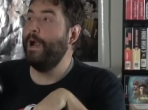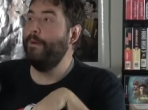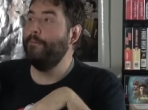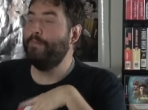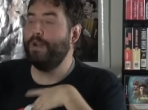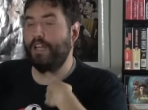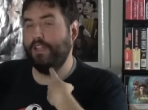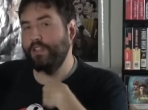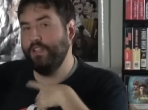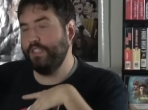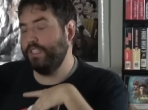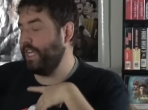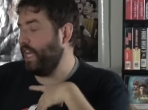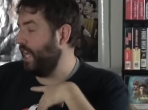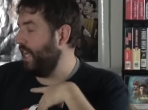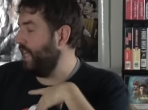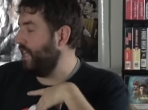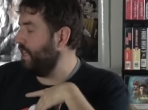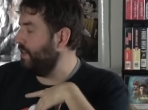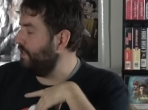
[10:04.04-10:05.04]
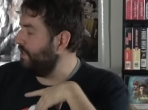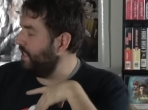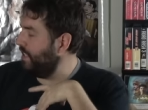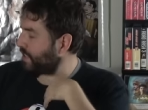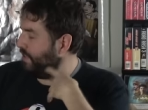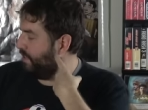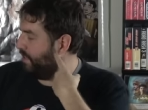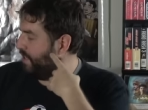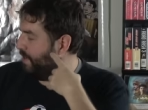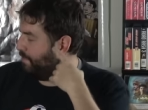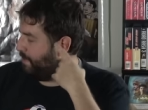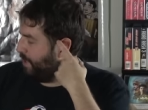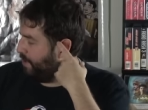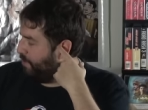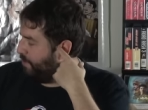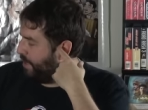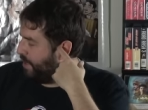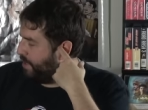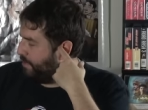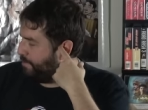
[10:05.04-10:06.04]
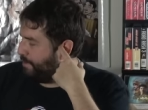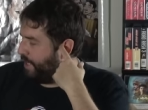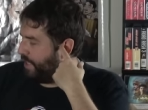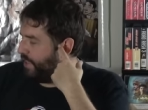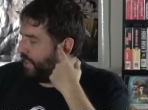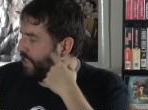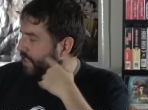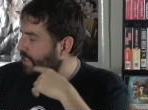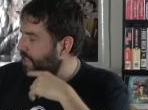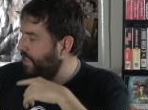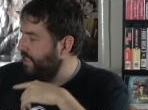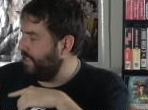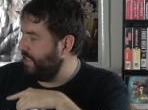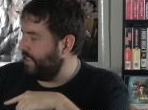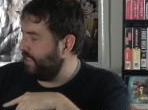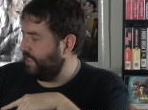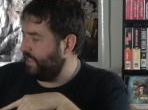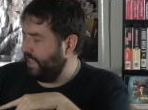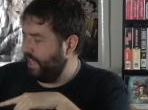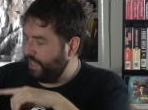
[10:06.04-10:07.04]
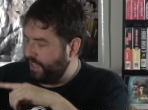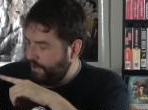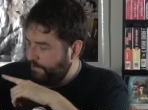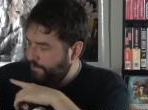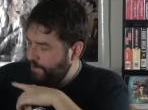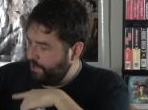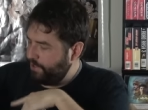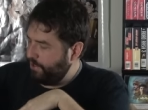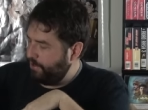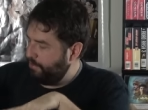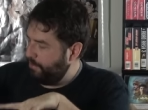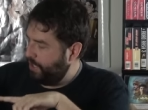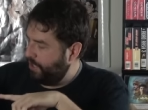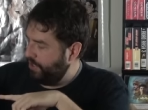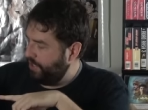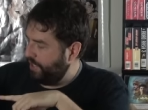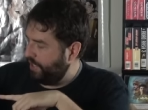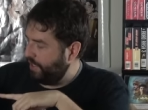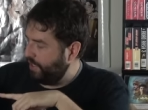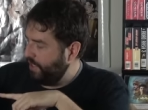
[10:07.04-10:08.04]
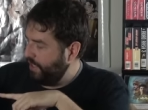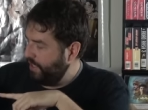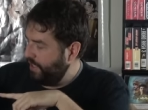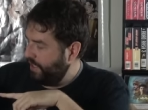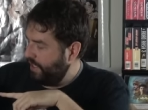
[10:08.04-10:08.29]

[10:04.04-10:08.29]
But I looked at it and I was like, there's something weird about this because it's like the official molding